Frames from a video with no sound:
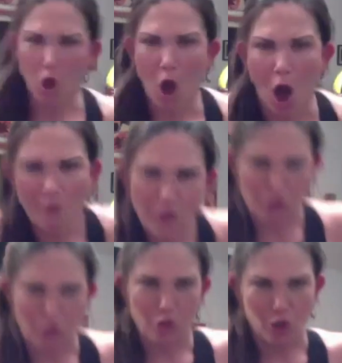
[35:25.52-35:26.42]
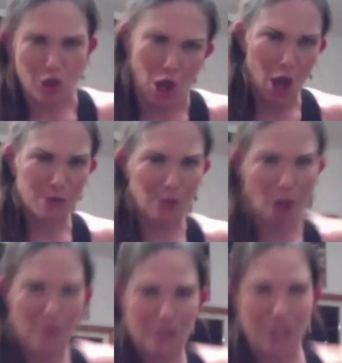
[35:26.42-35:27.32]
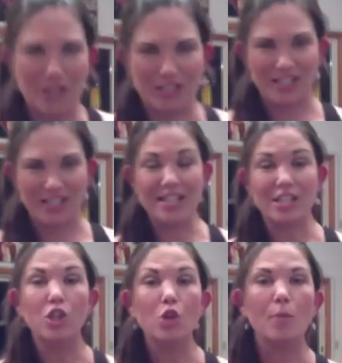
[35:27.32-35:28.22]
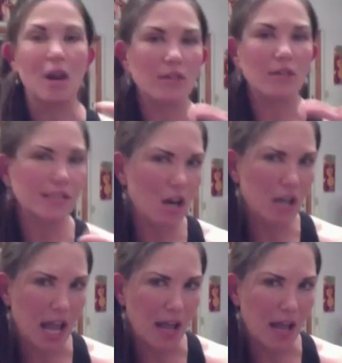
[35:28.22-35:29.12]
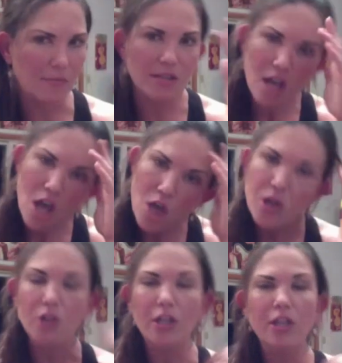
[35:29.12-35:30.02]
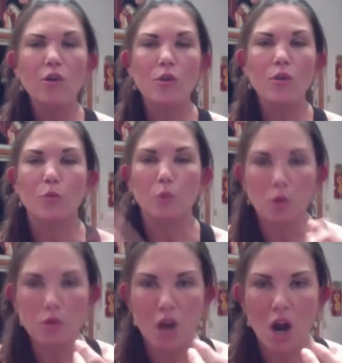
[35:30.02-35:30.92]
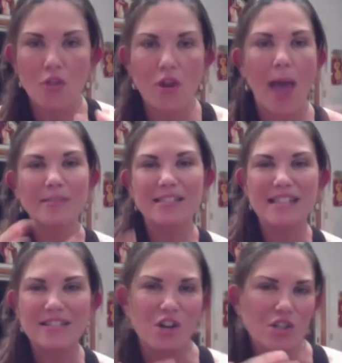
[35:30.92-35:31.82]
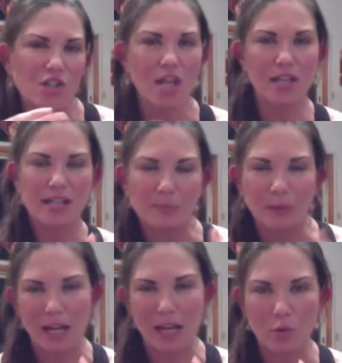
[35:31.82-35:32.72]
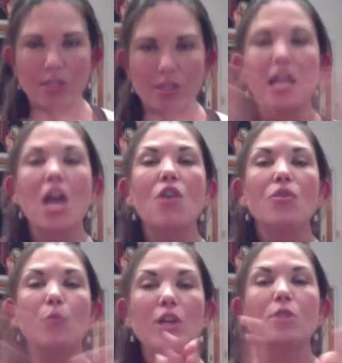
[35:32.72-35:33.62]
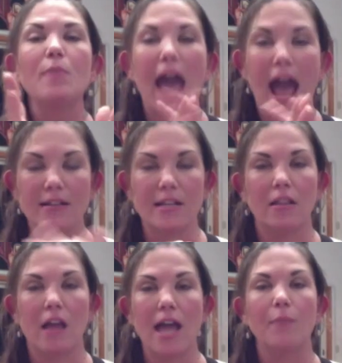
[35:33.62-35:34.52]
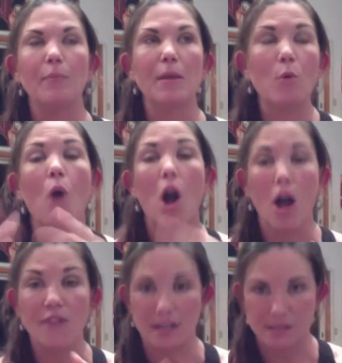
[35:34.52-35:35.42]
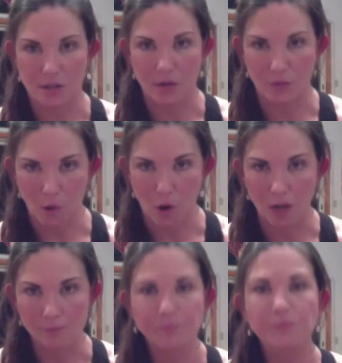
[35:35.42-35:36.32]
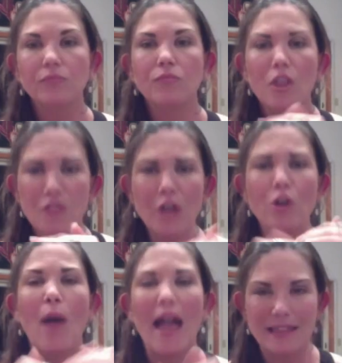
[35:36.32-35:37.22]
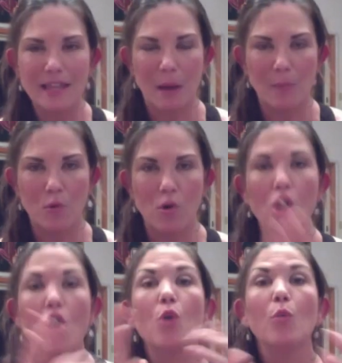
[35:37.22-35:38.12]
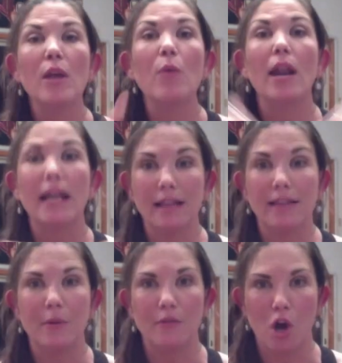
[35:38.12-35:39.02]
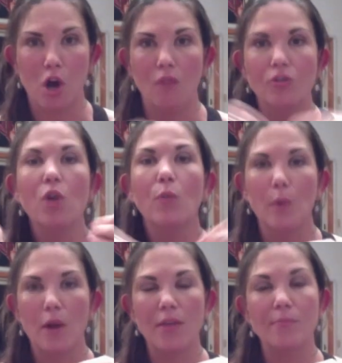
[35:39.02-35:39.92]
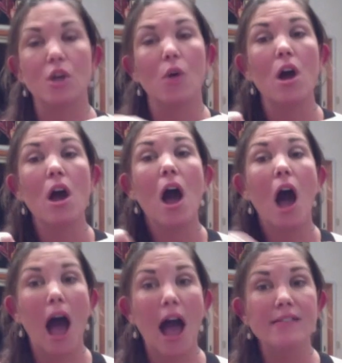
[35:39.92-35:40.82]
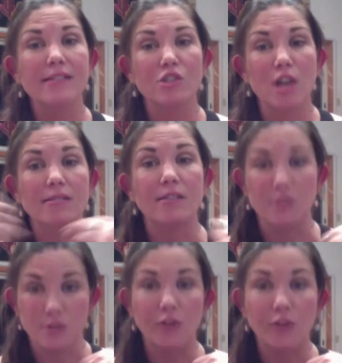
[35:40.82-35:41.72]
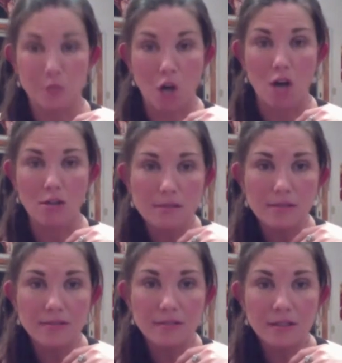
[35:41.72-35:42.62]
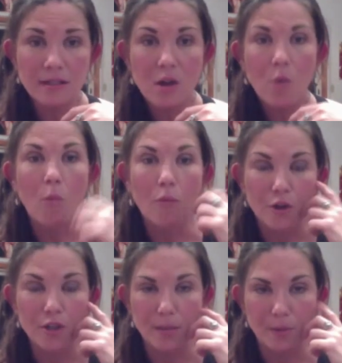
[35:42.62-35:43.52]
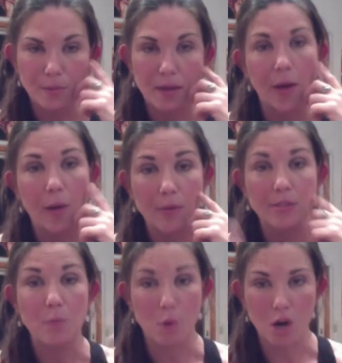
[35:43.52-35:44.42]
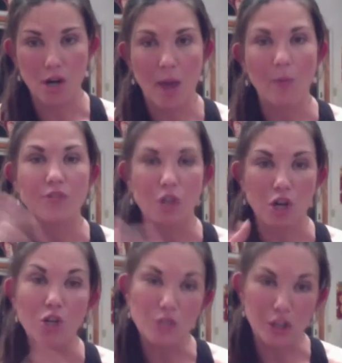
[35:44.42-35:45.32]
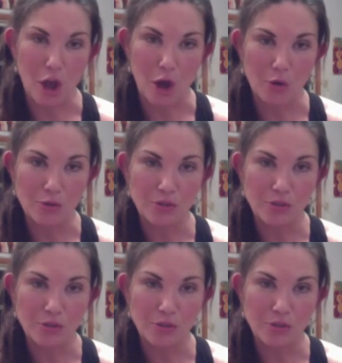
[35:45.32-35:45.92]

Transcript: obviously those are games, and obviously this is this, and you barely see our names. They don't know what the rules are. The MCs aren't explaining the rules. Like, we should be acting like people walk off the casino floor. Yes. They don't know anything about pool. We want to get them involved. Yes. We want them. So I suggested flip charts for the WPA when I was the board, and we started using those.